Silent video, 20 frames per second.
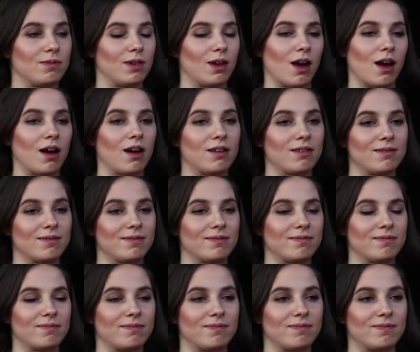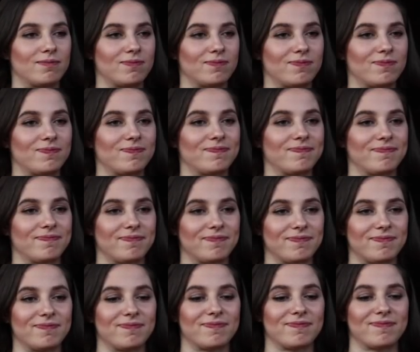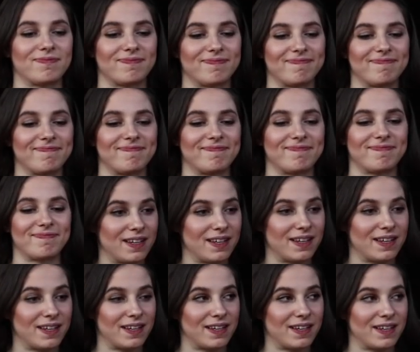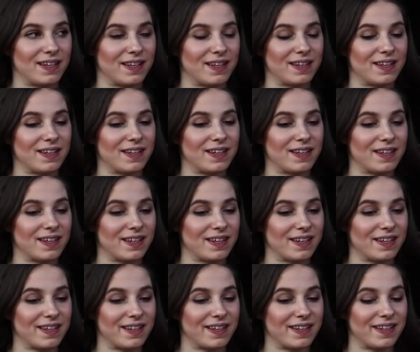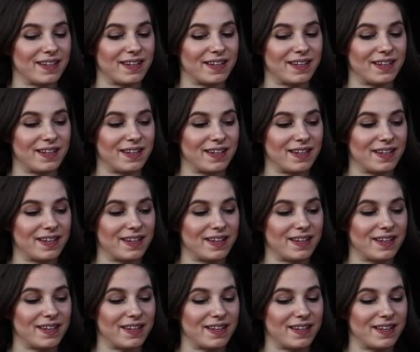[no speech]